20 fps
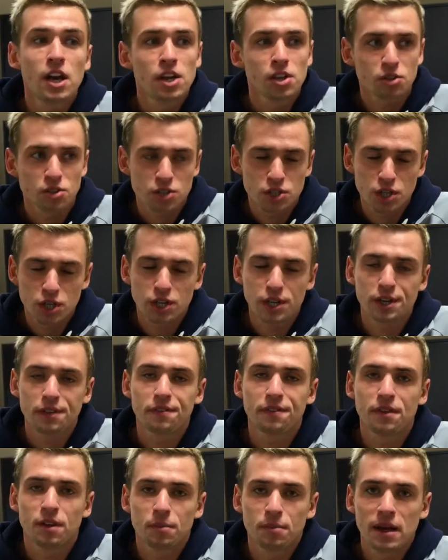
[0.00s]
you'll certainly
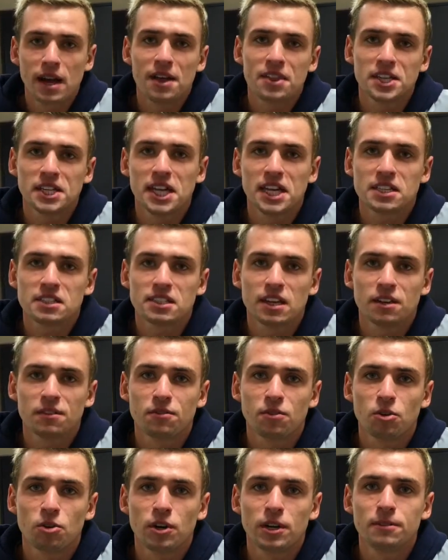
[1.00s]
feel better the next day
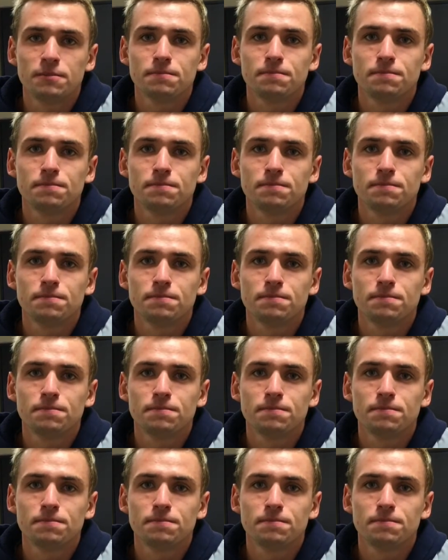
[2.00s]
for it.